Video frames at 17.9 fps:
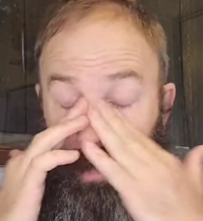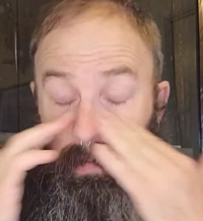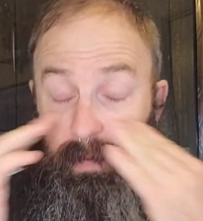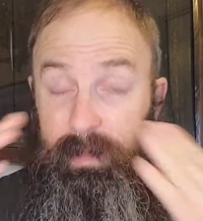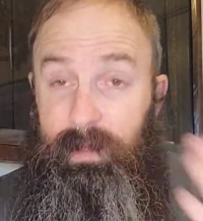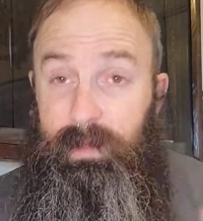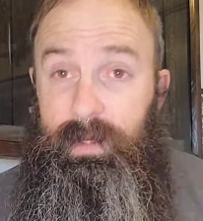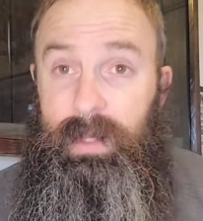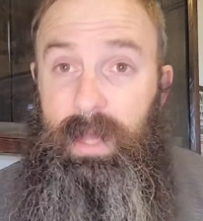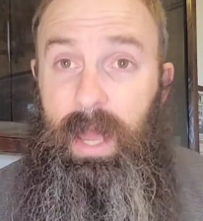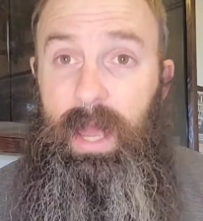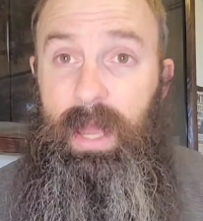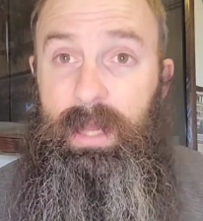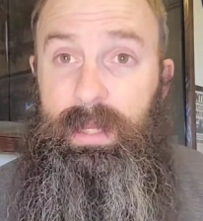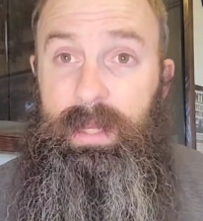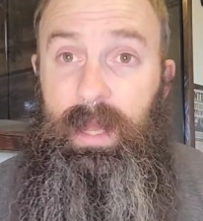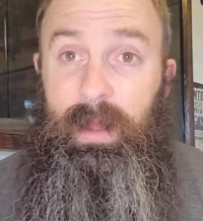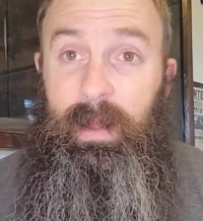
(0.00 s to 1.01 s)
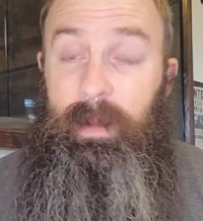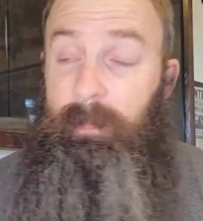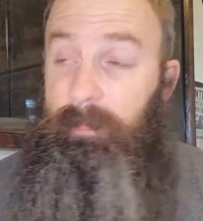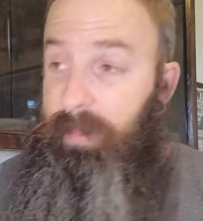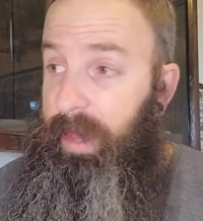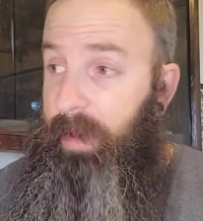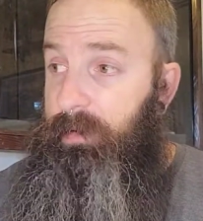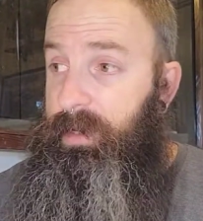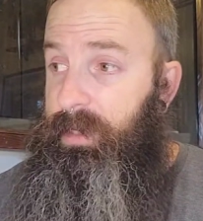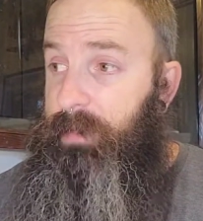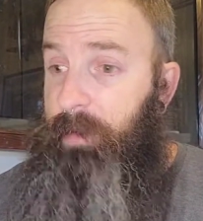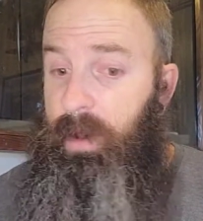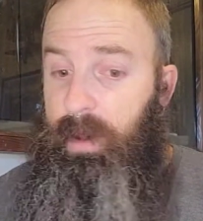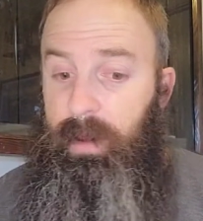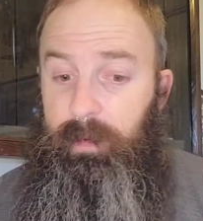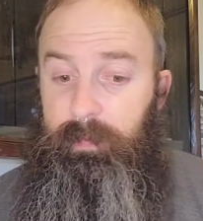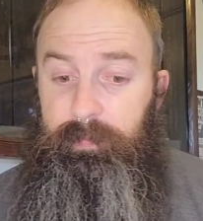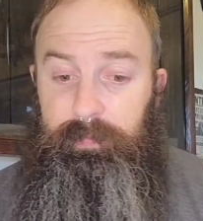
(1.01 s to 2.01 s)
But those guys, they were
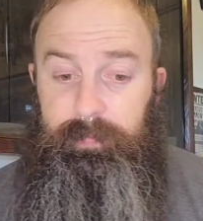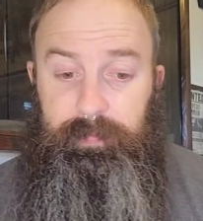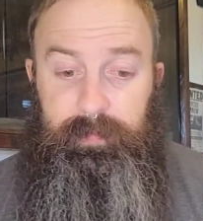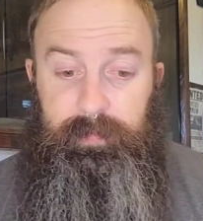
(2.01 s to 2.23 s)
smart.